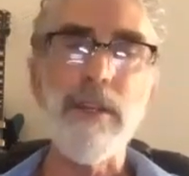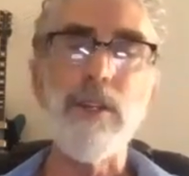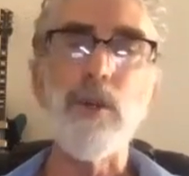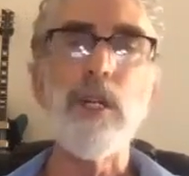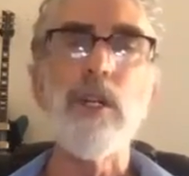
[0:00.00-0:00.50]
to
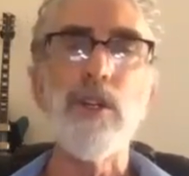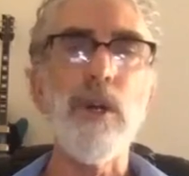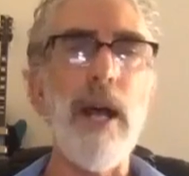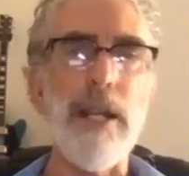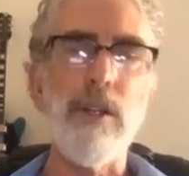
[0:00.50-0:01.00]
do a good
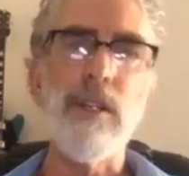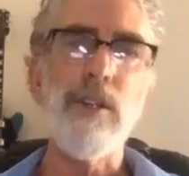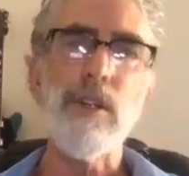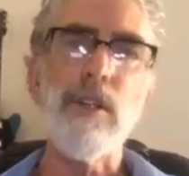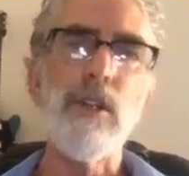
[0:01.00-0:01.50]
trot. So
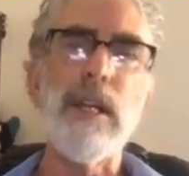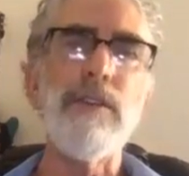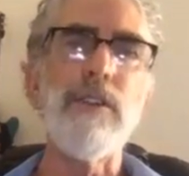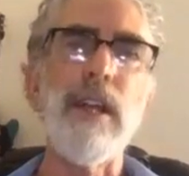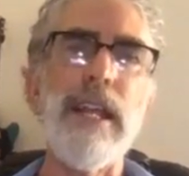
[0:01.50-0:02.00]
he's just
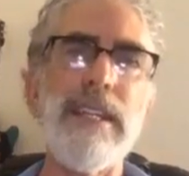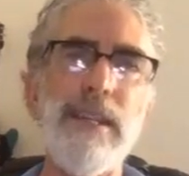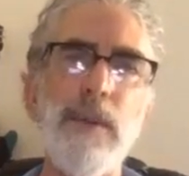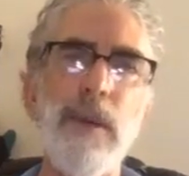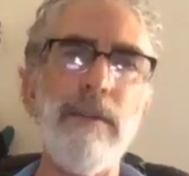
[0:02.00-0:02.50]
looking for a
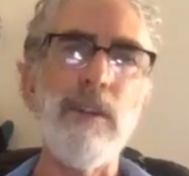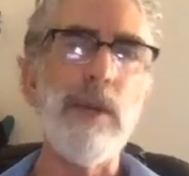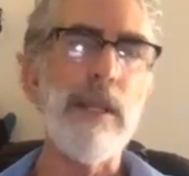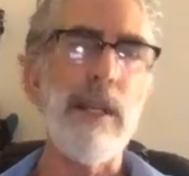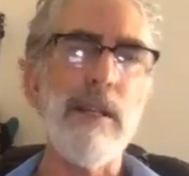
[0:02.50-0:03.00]
lazy way of
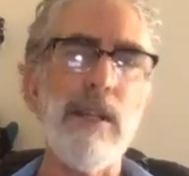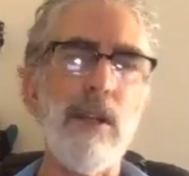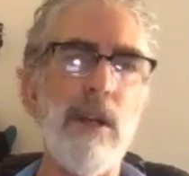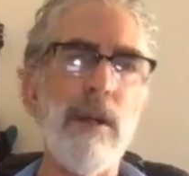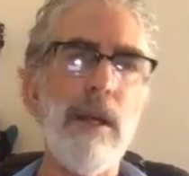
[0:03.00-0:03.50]
doing things. That's
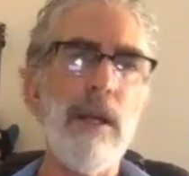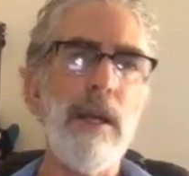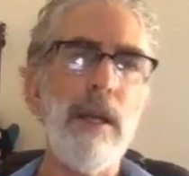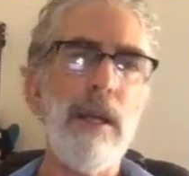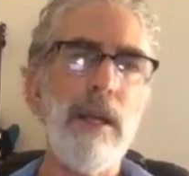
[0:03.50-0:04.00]
all.
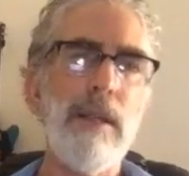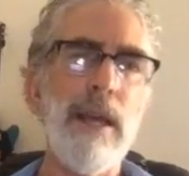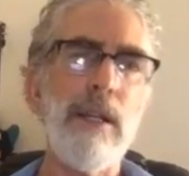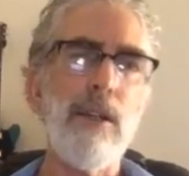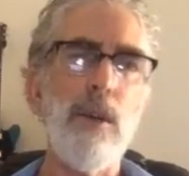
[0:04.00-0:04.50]

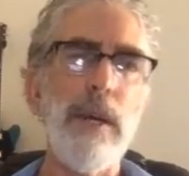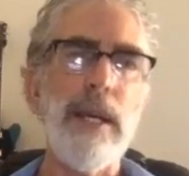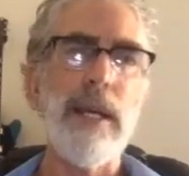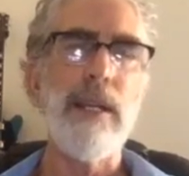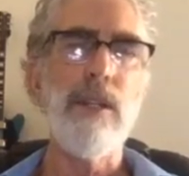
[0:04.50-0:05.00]
That'll go away
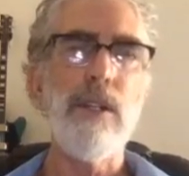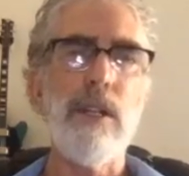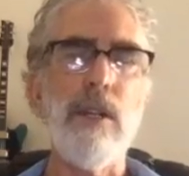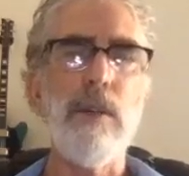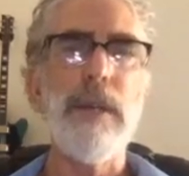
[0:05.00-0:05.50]
again. Just
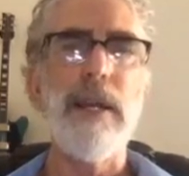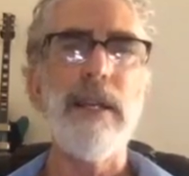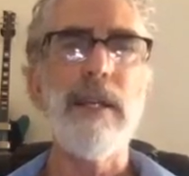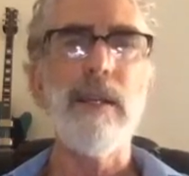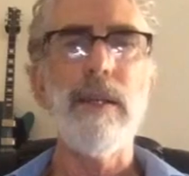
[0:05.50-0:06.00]
slow him down
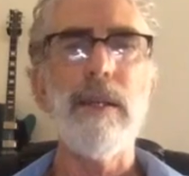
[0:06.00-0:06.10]
again.